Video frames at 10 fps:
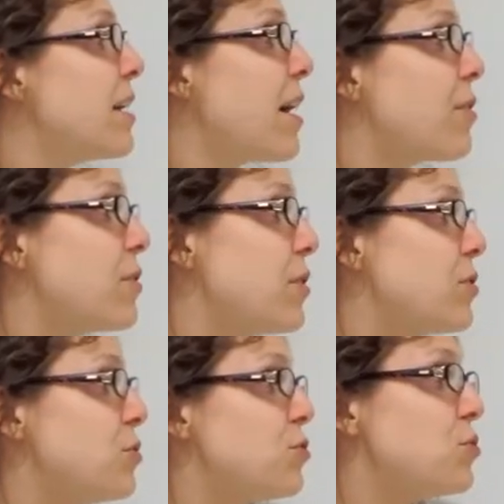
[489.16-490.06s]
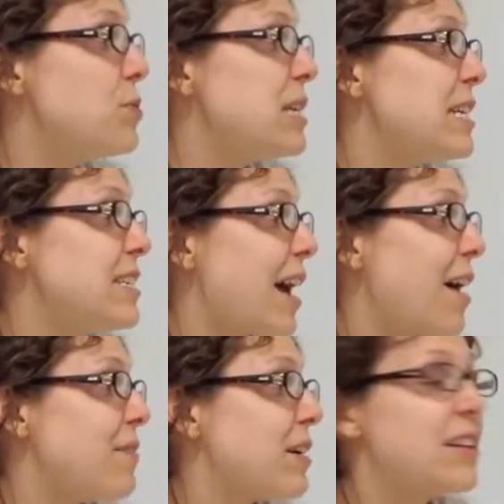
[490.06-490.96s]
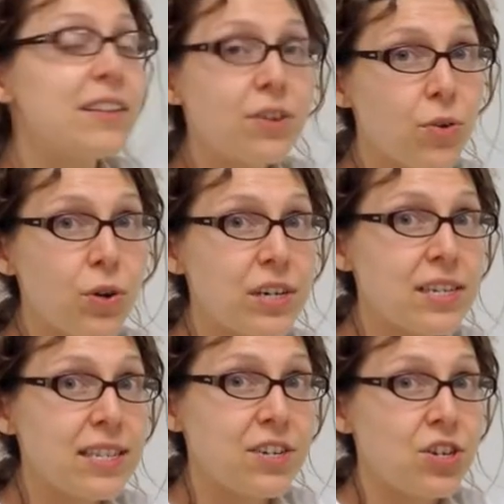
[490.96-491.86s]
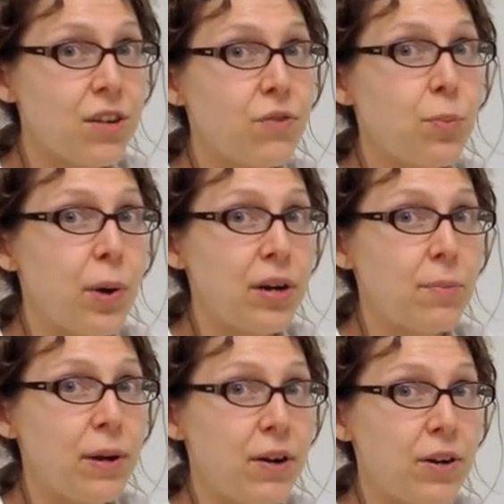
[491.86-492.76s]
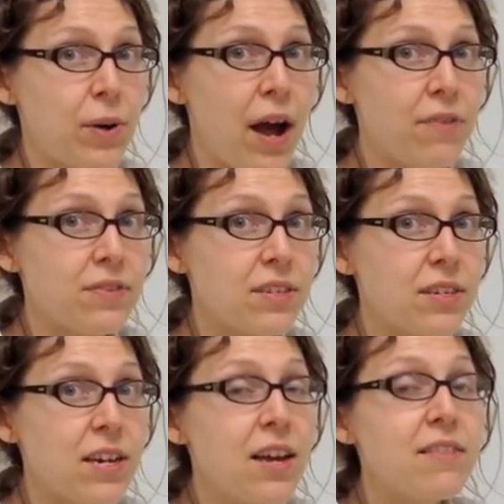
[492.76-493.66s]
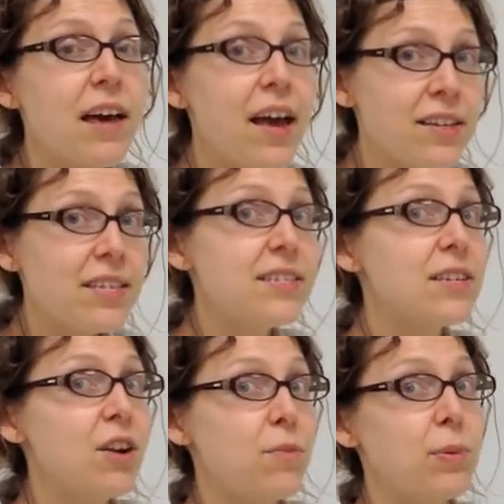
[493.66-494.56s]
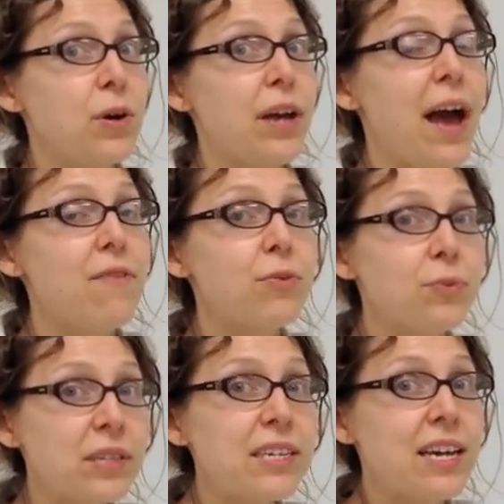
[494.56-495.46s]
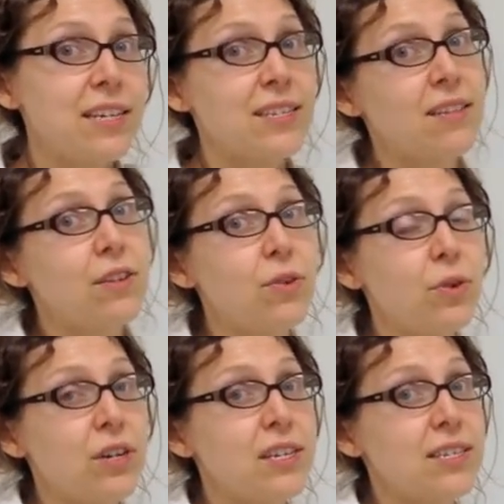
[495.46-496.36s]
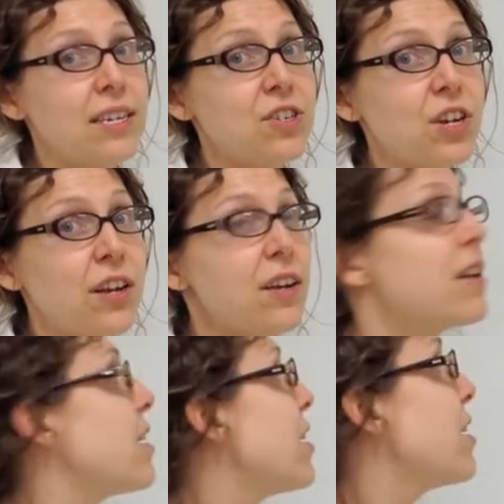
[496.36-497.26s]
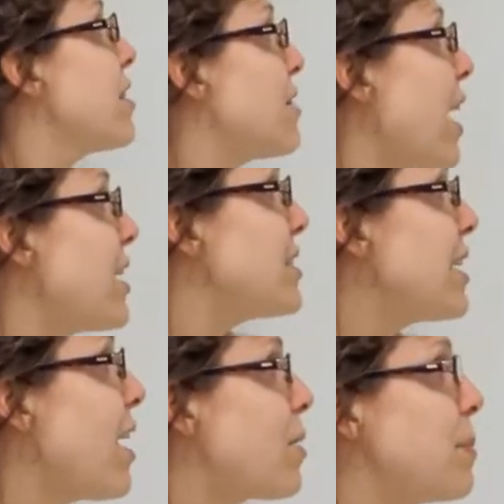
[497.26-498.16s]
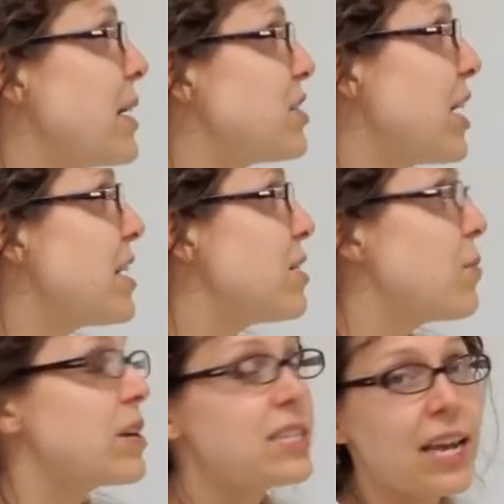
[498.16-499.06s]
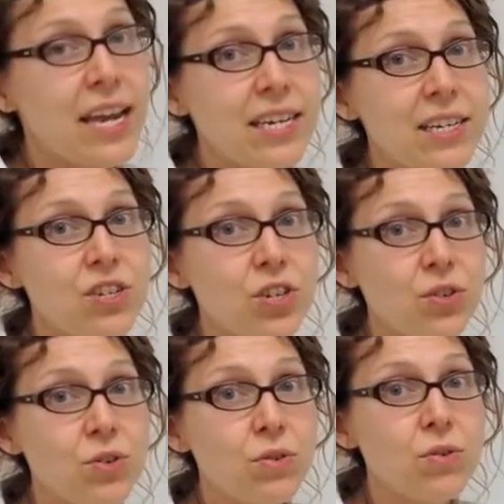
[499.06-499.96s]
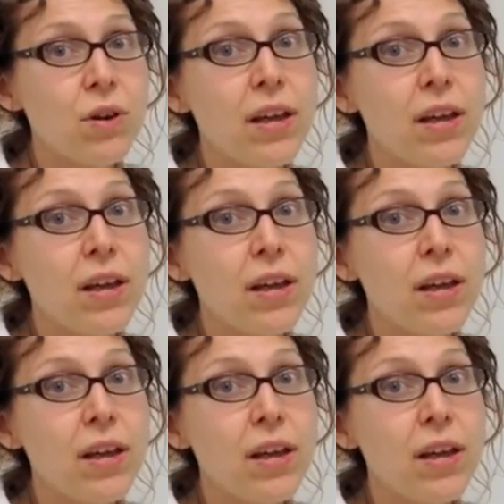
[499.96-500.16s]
Now, you do need to have a clear organization of your body paragraphs. The essays in our book have a really nice clear organization. The essay on page 81 to 82,